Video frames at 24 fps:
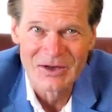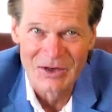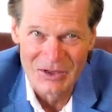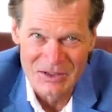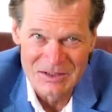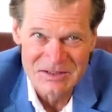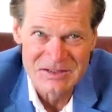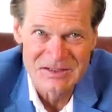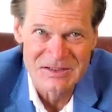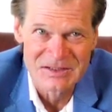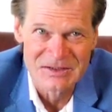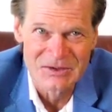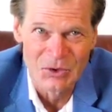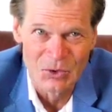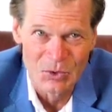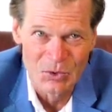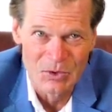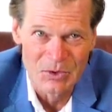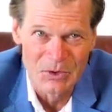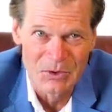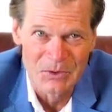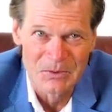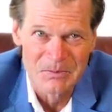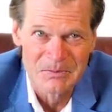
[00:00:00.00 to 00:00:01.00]
Austin
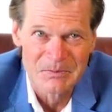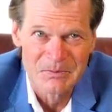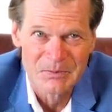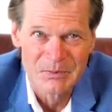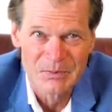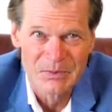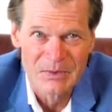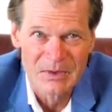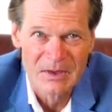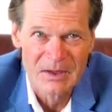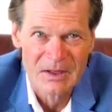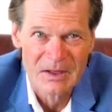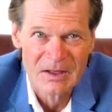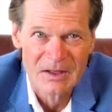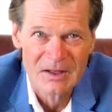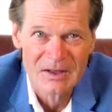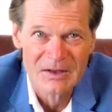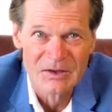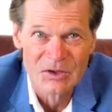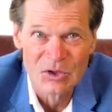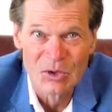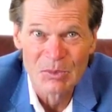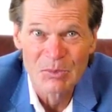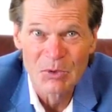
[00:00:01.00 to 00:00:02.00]
Oolo.
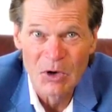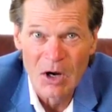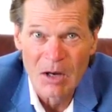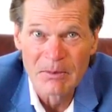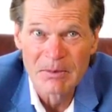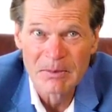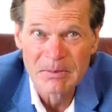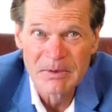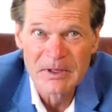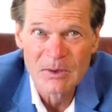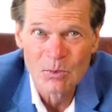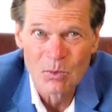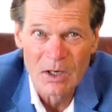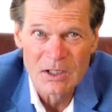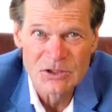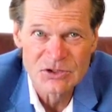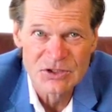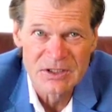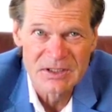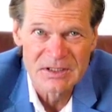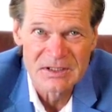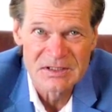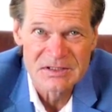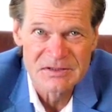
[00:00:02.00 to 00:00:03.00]
You're probably
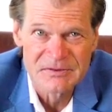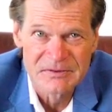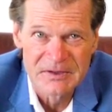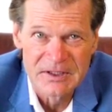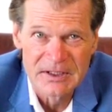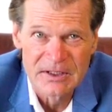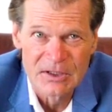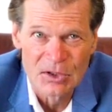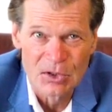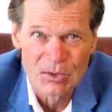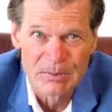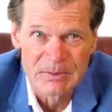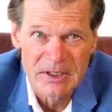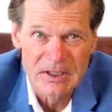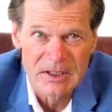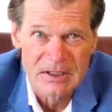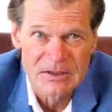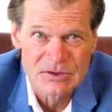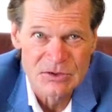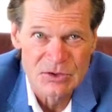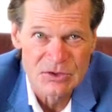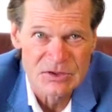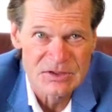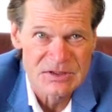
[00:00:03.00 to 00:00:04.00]
watching this video
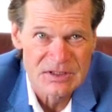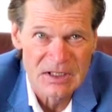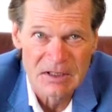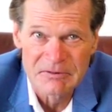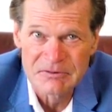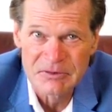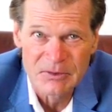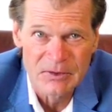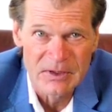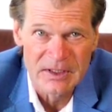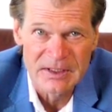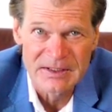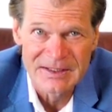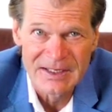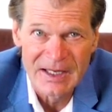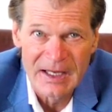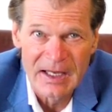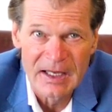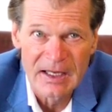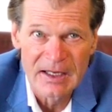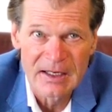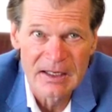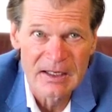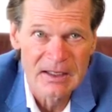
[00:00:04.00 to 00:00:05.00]
because you're suffering
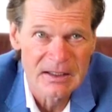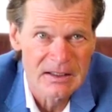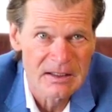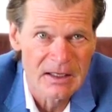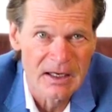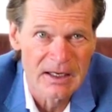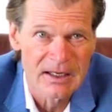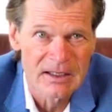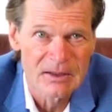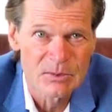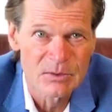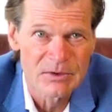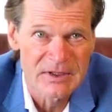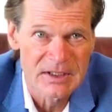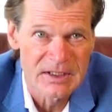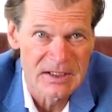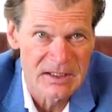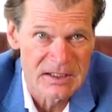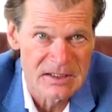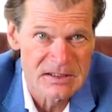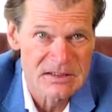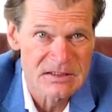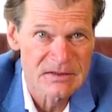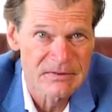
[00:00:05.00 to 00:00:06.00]
day and night with
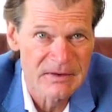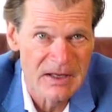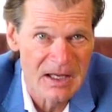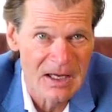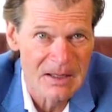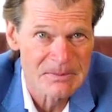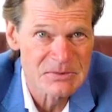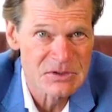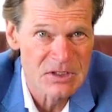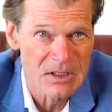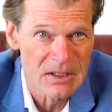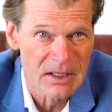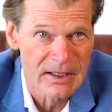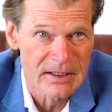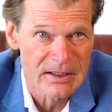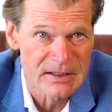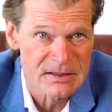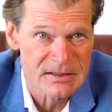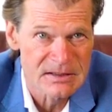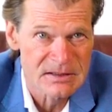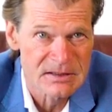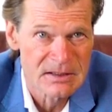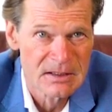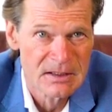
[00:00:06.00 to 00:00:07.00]
adhesive
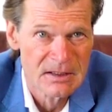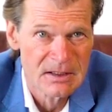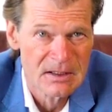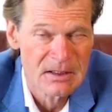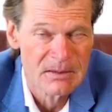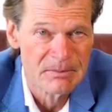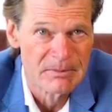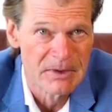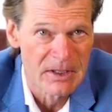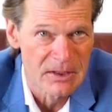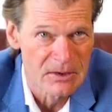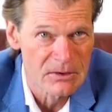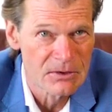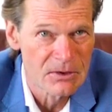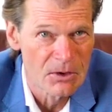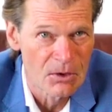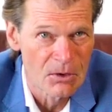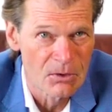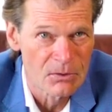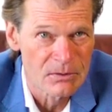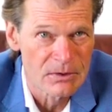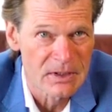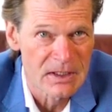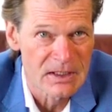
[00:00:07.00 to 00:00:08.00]
capsulitis, better
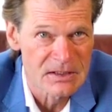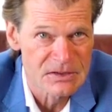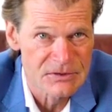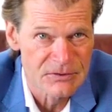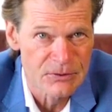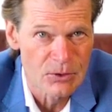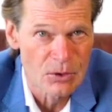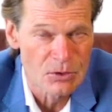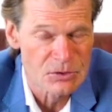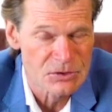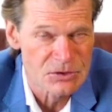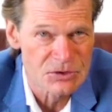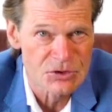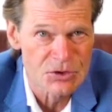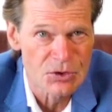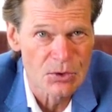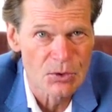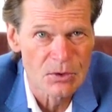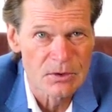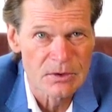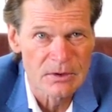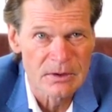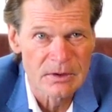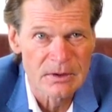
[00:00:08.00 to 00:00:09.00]
known as frozen
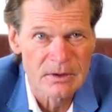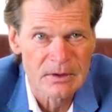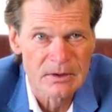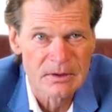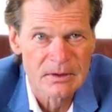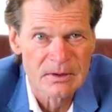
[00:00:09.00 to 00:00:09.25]
shoulder.